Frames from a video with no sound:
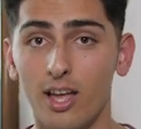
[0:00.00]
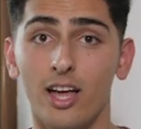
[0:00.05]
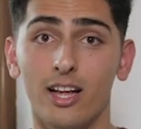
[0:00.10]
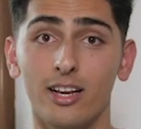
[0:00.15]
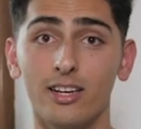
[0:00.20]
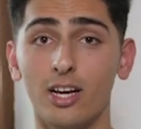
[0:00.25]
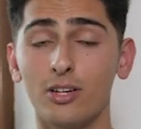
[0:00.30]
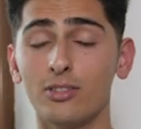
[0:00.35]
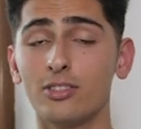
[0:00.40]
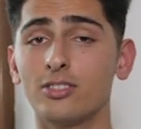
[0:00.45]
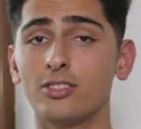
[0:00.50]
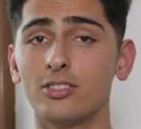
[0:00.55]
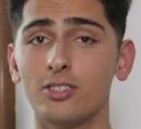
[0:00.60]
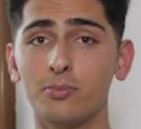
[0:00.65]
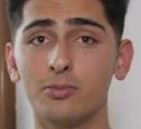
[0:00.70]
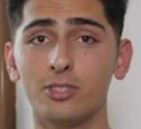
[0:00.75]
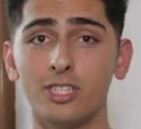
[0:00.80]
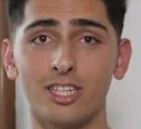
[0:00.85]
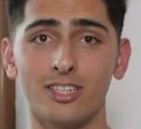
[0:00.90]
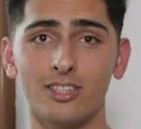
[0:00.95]
And now the
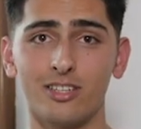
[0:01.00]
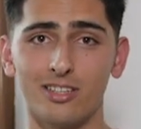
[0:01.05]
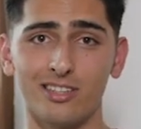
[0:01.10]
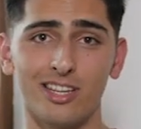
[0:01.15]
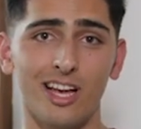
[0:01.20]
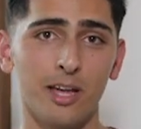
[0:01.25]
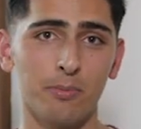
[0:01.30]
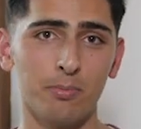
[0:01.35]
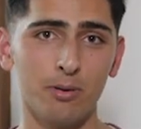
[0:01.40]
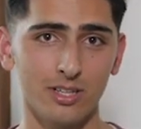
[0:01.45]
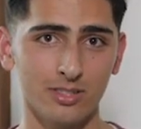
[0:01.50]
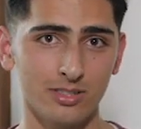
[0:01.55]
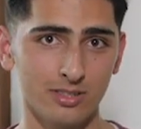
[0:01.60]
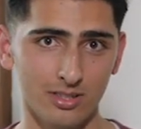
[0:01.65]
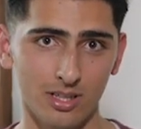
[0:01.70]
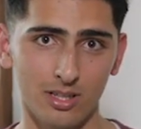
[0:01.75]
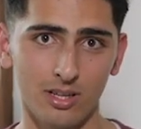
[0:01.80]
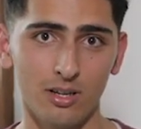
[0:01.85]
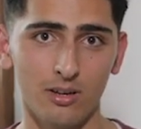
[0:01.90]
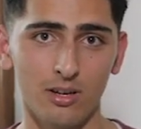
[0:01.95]
subject that I
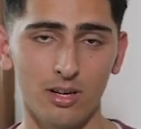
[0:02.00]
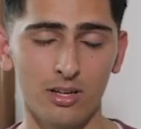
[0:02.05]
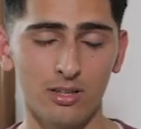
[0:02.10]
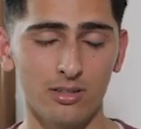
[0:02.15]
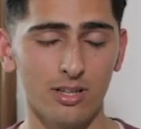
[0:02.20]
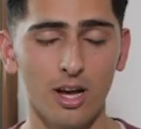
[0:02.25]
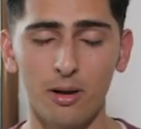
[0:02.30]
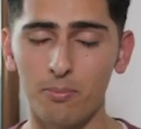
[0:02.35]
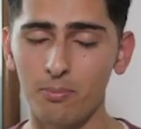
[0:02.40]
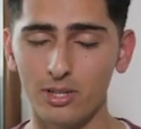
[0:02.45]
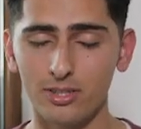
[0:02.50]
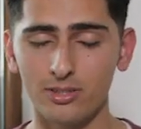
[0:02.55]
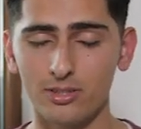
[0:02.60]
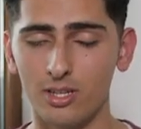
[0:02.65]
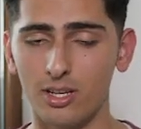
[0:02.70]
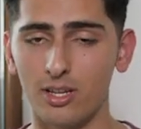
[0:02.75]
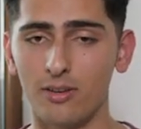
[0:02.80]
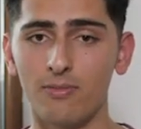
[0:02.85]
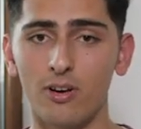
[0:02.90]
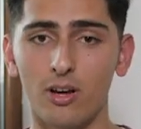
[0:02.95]

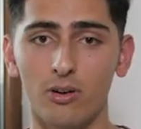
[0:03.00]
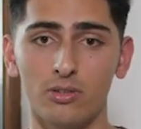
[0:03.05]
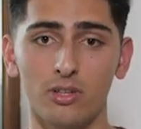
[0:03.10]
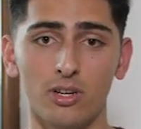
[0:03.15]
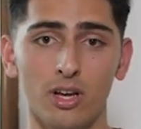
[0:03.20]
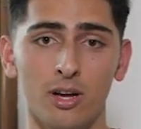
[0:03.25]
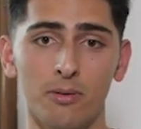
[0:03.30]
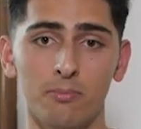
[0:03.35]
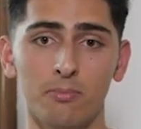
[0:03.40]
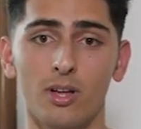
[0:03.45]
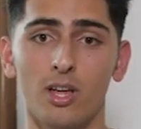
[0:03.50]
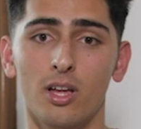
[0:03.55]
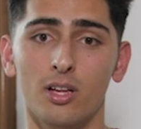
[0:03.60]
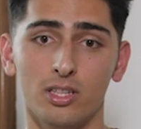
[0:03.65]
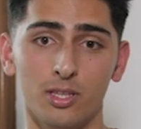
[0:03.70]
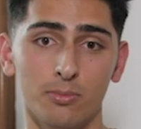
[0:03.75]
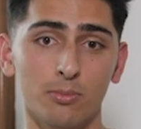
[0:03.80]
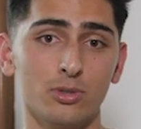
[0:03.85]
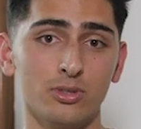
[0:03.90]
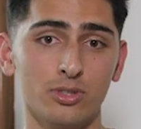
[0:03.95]
personally found
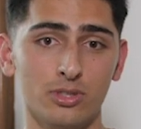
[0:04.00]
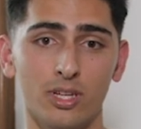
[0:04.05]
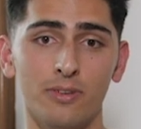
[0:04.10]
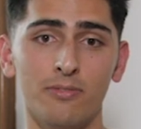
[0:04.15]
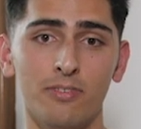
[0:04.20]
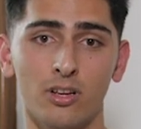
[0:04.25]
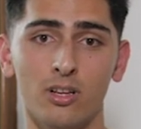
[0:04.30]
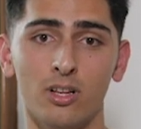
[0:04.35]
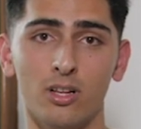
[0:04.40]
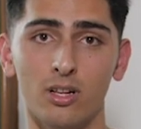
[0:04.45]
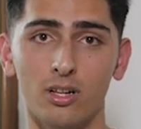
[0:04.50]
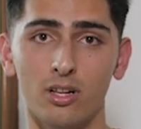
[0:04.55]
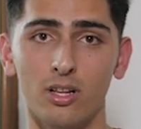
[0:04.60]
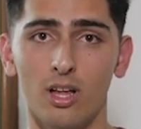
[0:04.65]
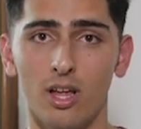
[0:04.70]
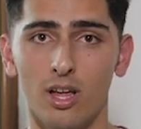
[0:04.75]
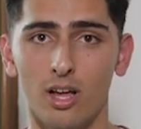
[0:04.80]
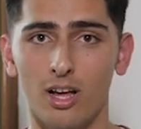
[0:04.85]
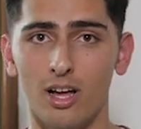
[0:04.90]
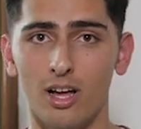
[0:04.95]
the most difficult,